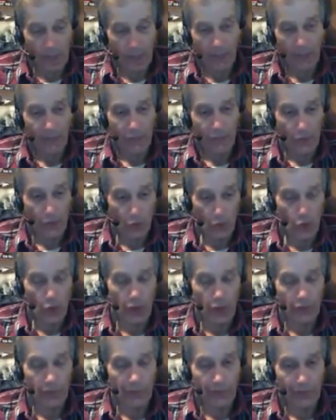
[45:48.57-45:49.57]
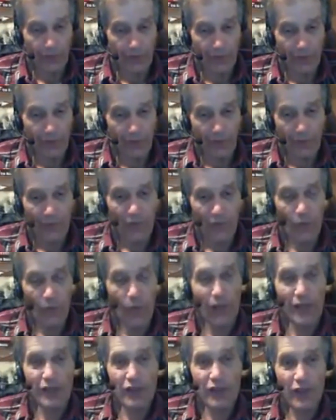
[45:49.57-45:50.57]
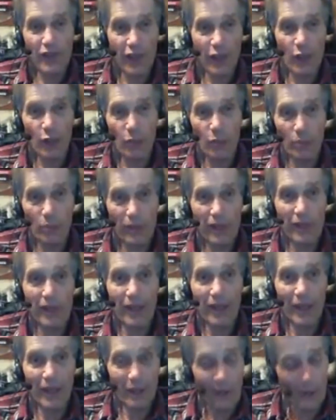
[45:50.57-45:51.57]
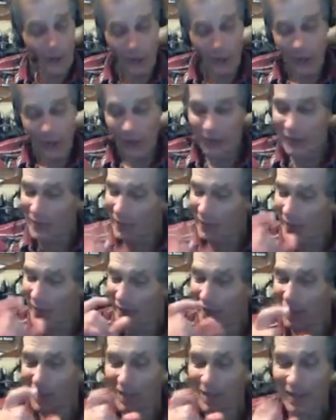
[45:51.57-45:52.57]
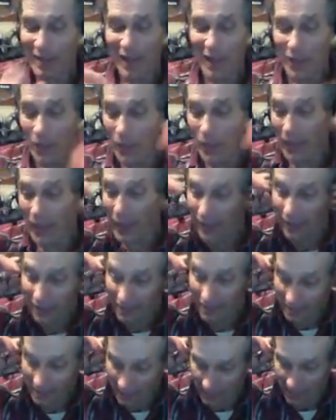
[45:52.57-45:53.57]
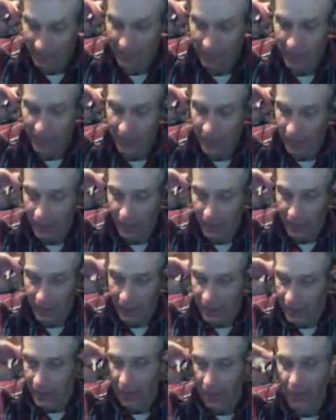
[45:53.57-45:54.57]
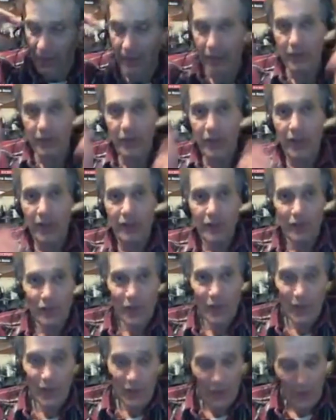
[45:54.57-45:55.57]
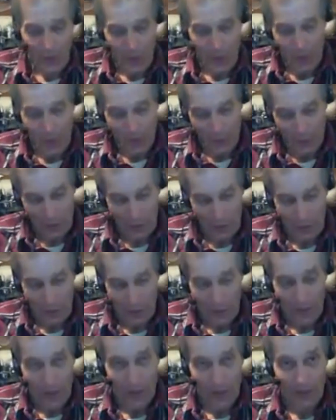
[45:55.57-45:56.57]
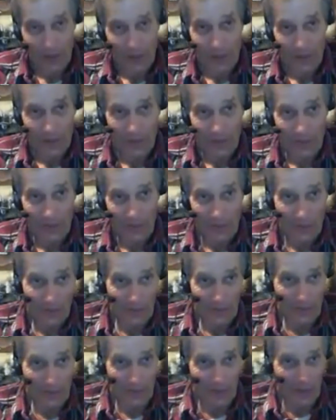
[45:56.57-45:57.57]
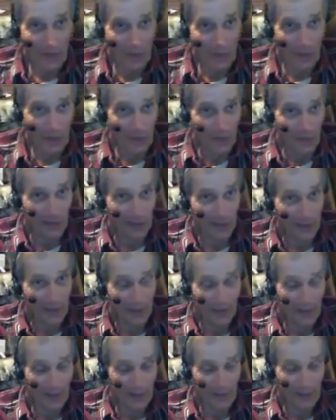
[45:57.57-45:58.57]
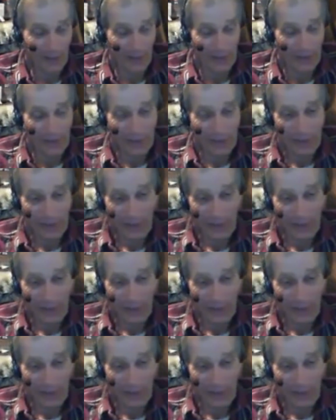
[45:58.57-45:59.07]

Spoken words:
If you look for a single bee like you're looking for just that queen, the chances are you'll never see her. Just very on a rare occasion.